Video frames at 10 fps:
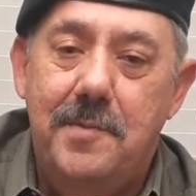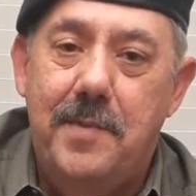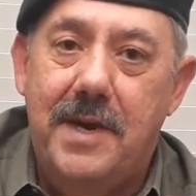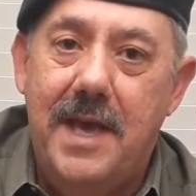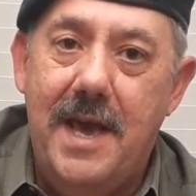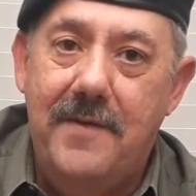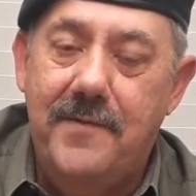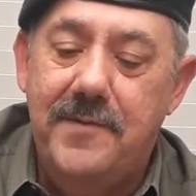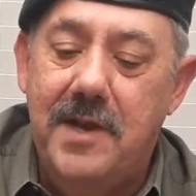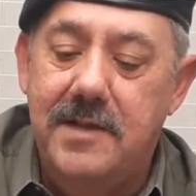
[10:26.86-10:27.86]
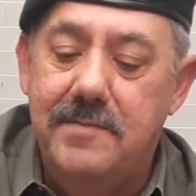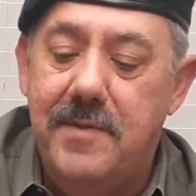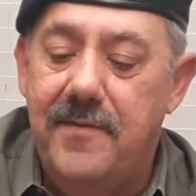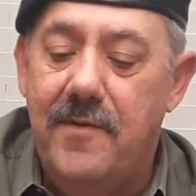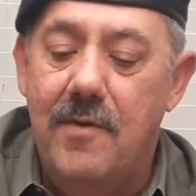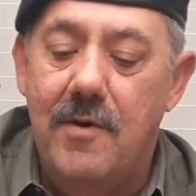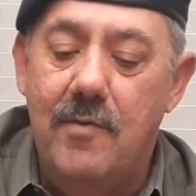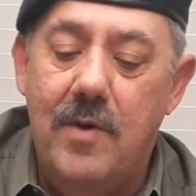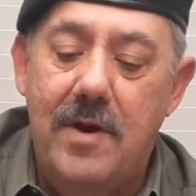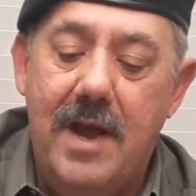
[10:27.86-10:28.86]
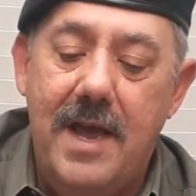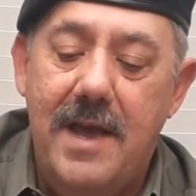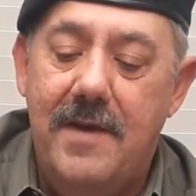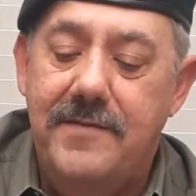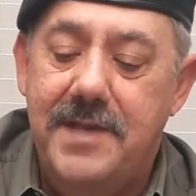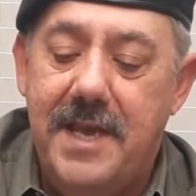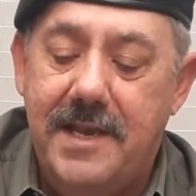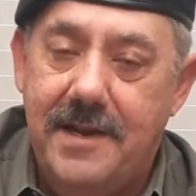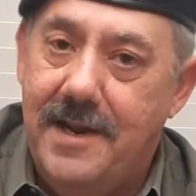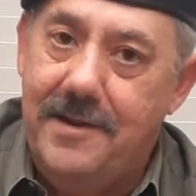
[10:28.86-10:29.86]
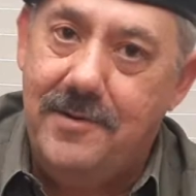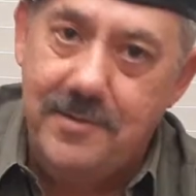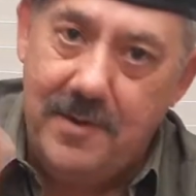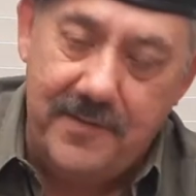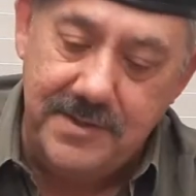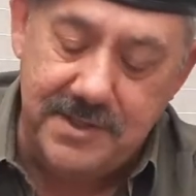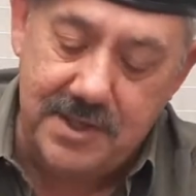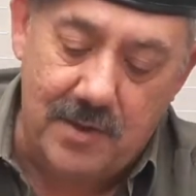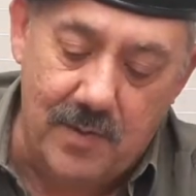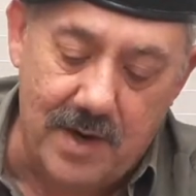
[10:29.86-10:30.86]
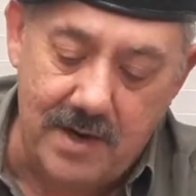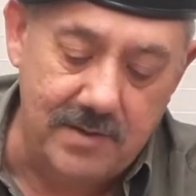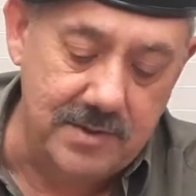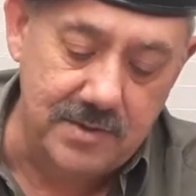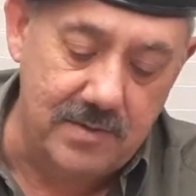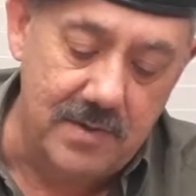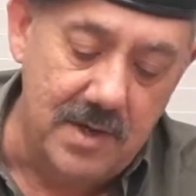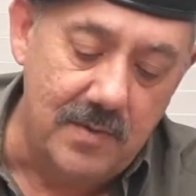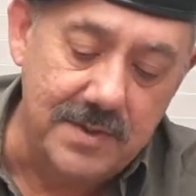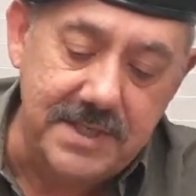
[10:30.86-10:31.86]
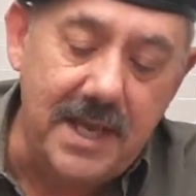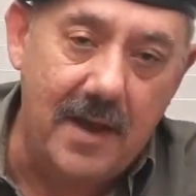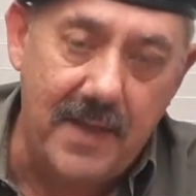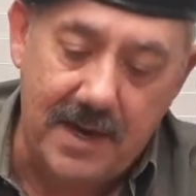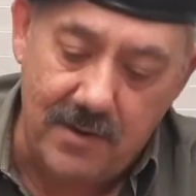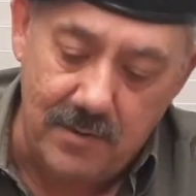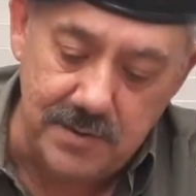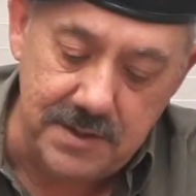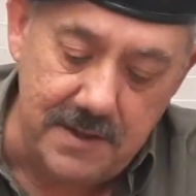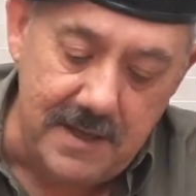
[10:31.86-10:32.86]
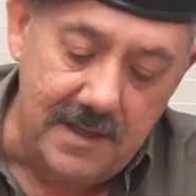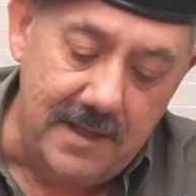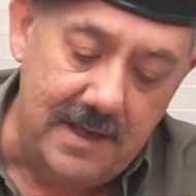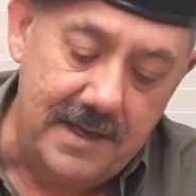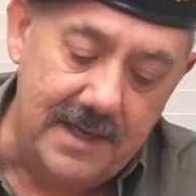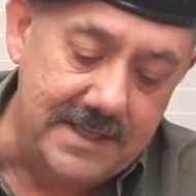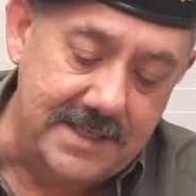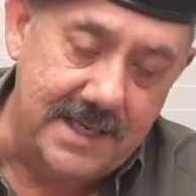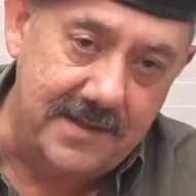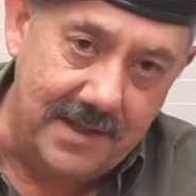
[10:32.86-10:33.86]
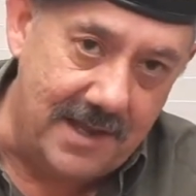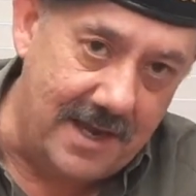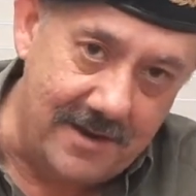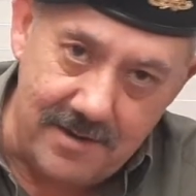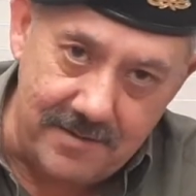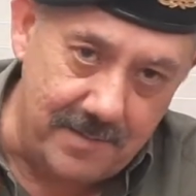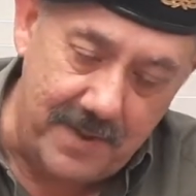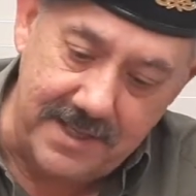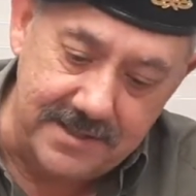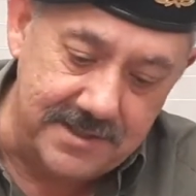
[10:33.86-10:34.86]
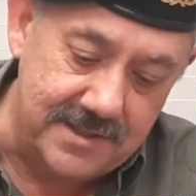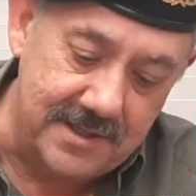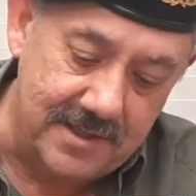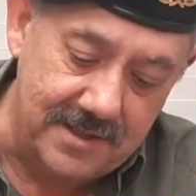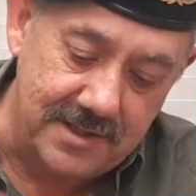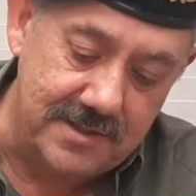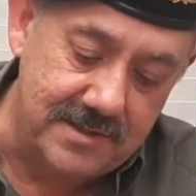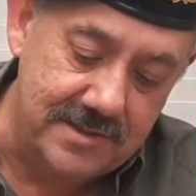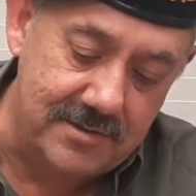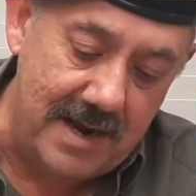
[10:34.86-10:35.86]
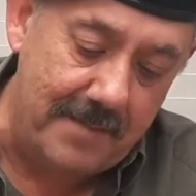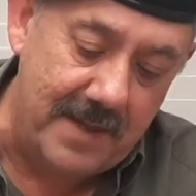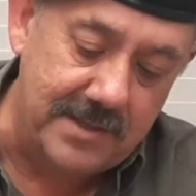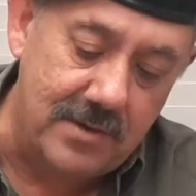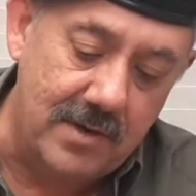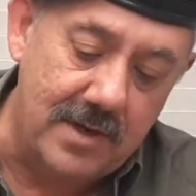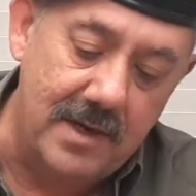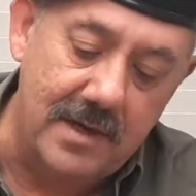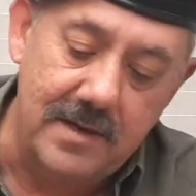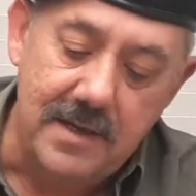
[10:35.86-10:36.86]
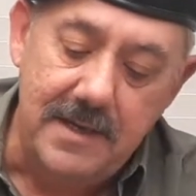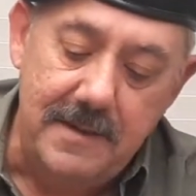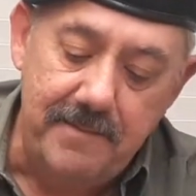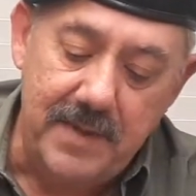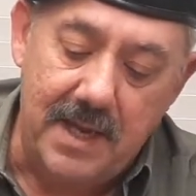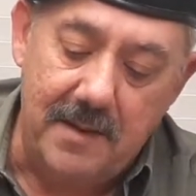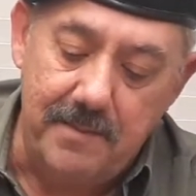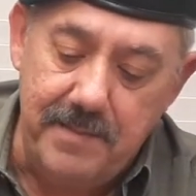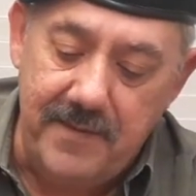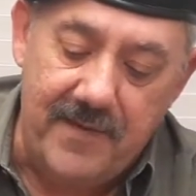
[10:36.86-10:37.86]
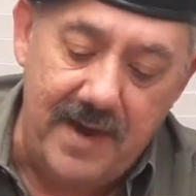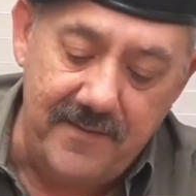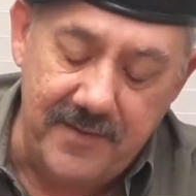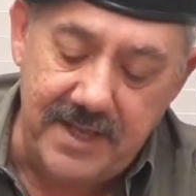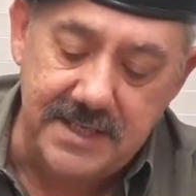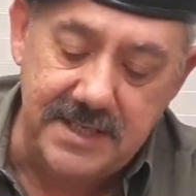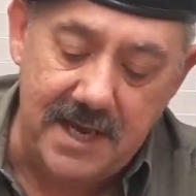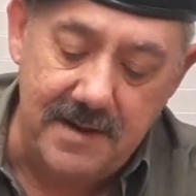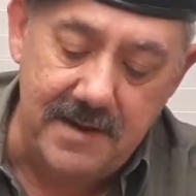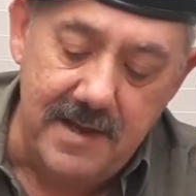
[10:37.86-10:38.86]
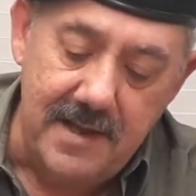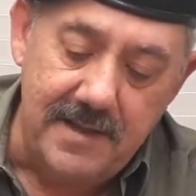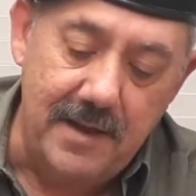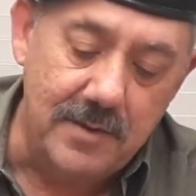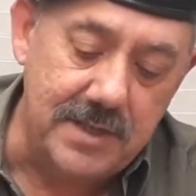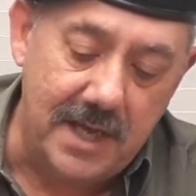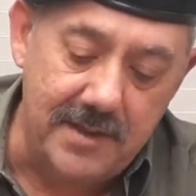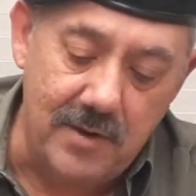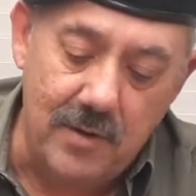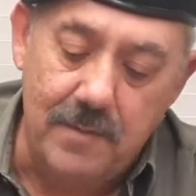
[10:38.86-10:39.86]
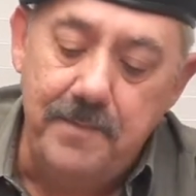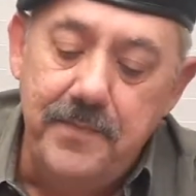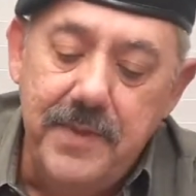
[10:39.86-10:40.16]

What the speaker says: But I have done before where I have taken, and I don't know if this is going to work out, so we'll see how that goes. As I say, the liner, the pins, the strap, that's all going to be fine for the inside. The outside, though,